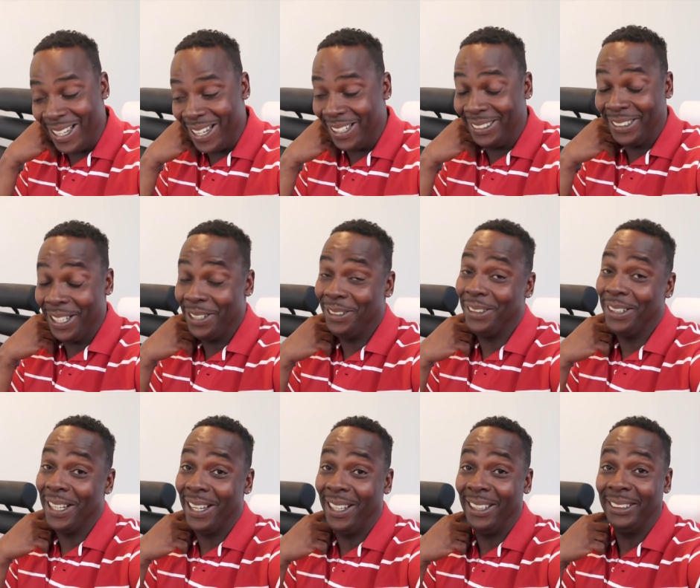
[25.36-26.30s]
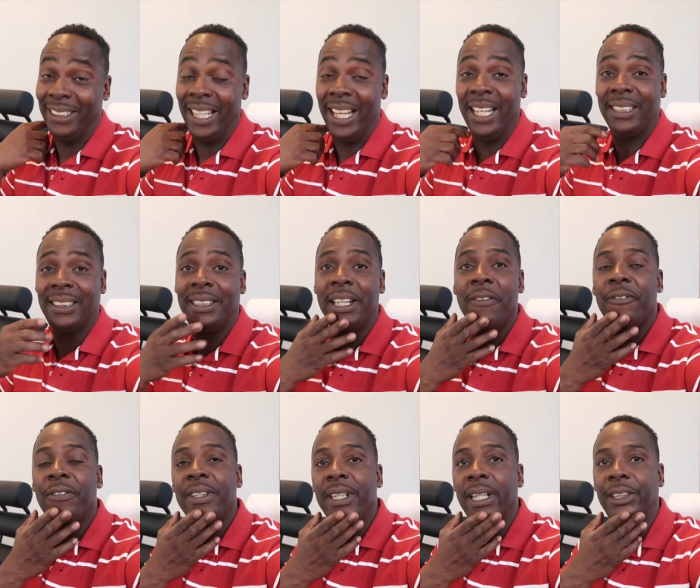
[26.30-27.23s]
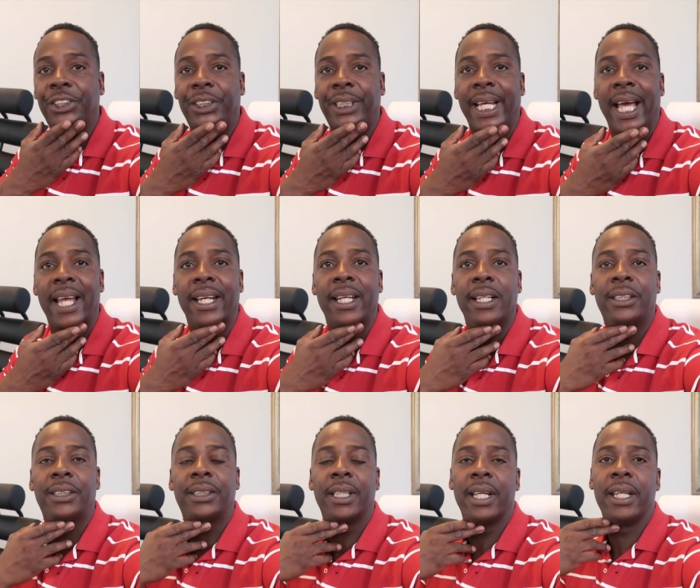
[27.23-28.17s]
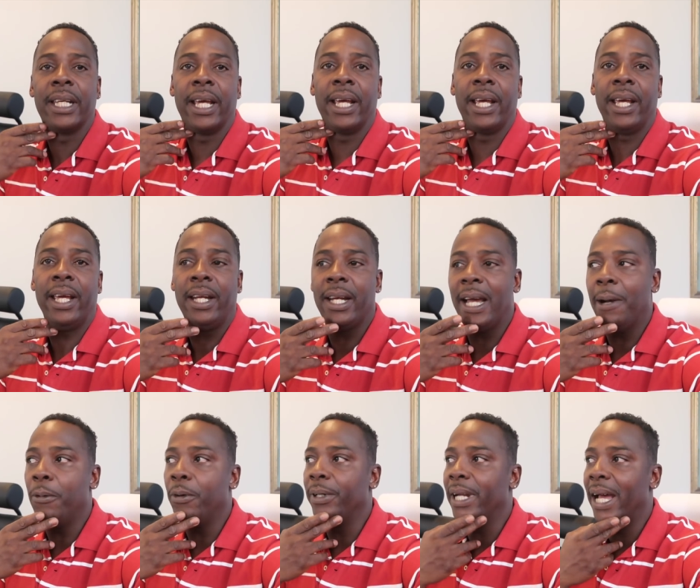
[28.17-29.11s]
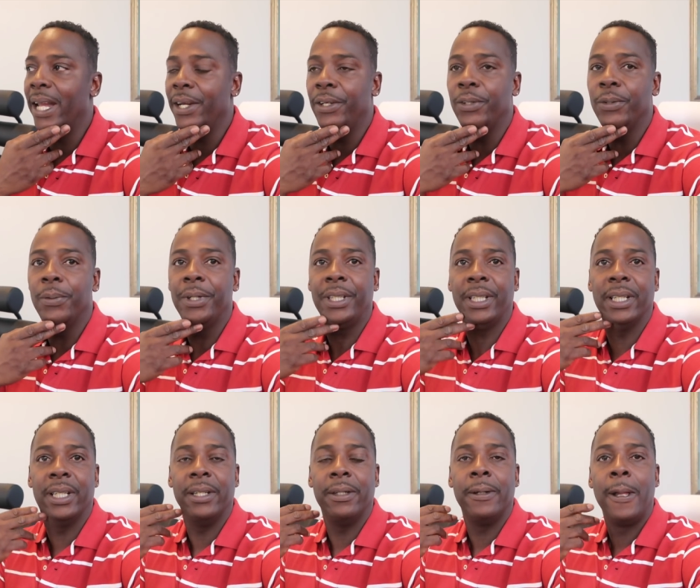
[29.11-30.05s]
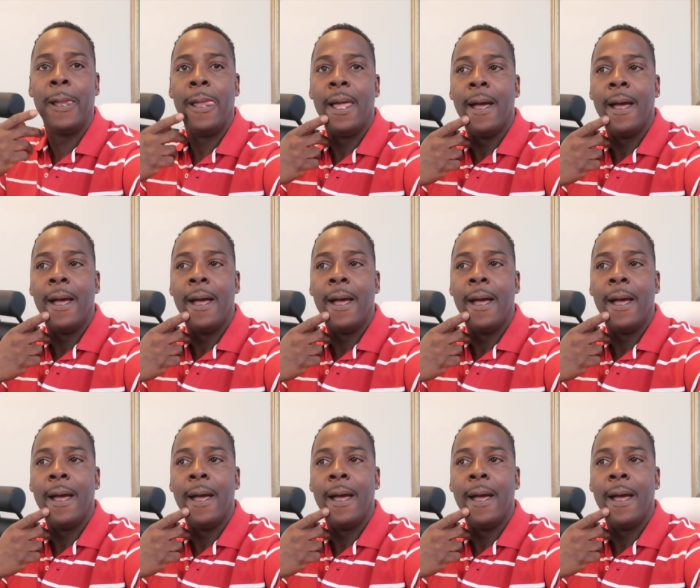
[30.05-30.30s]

I gotta tell you guys, that's definitely a challenge that I will not do again.